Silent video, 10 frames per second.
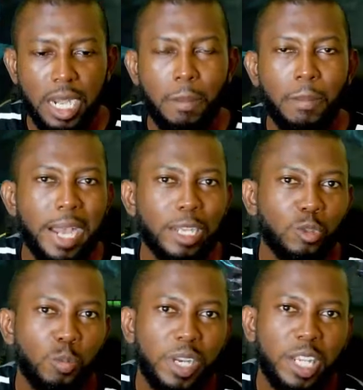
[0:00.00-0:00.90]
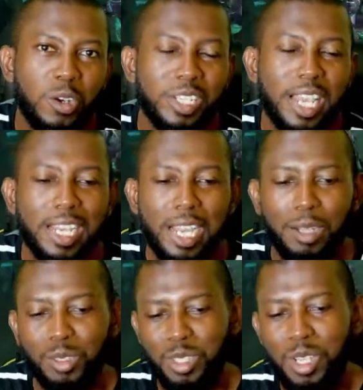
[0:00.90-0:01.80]
that I'm back to playing on the
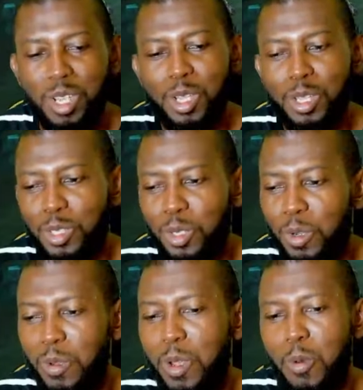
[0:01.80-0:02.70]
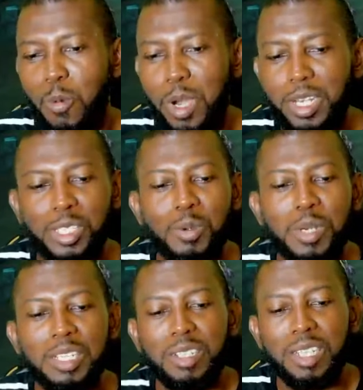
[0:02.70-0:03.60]
account. So what is
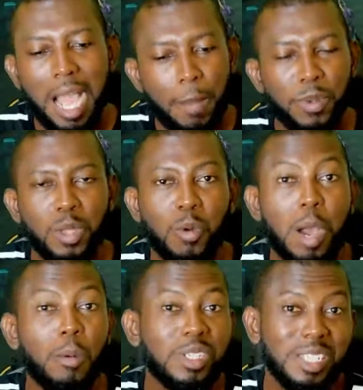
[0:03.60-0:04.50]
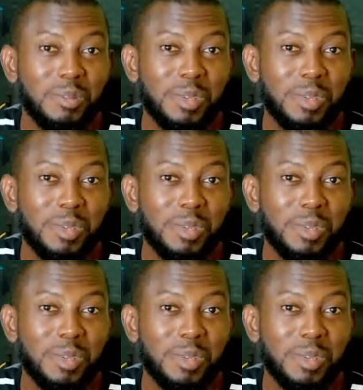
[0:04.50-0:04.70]
really happening? What was the